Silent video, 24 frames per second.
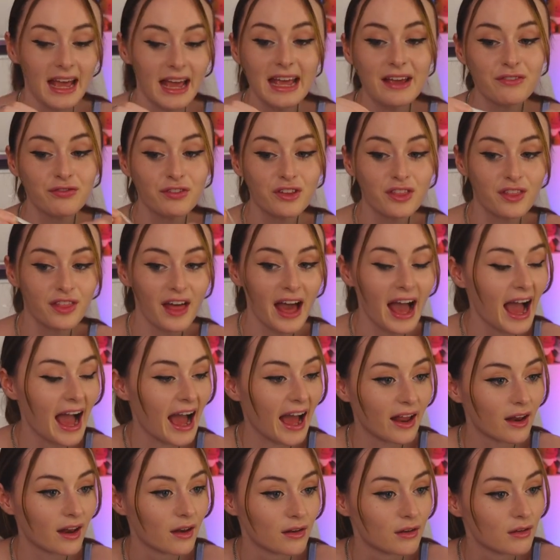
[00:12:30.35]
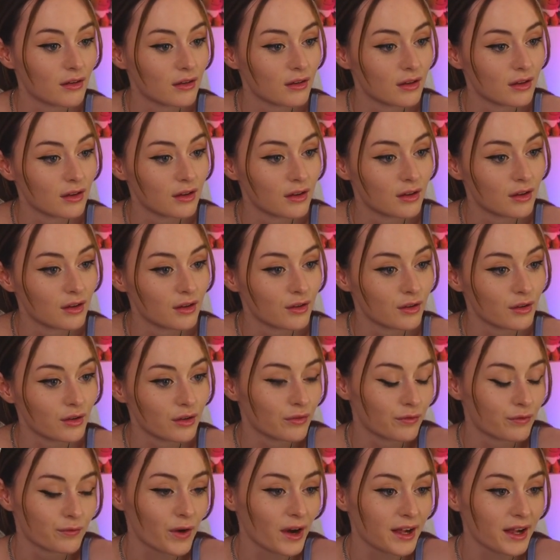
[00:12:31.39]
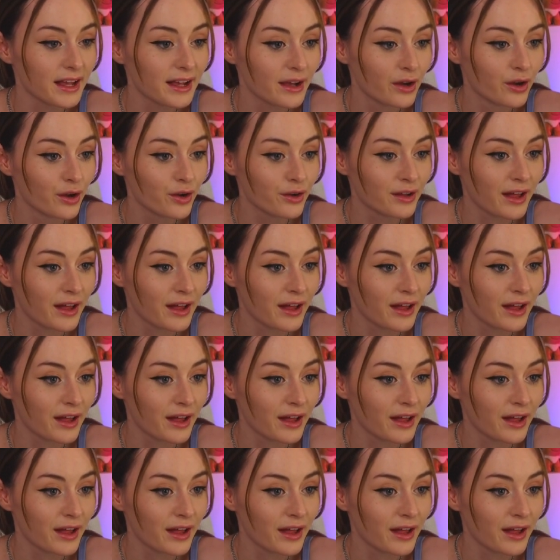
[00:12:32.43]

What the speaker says: Even that. Fucking who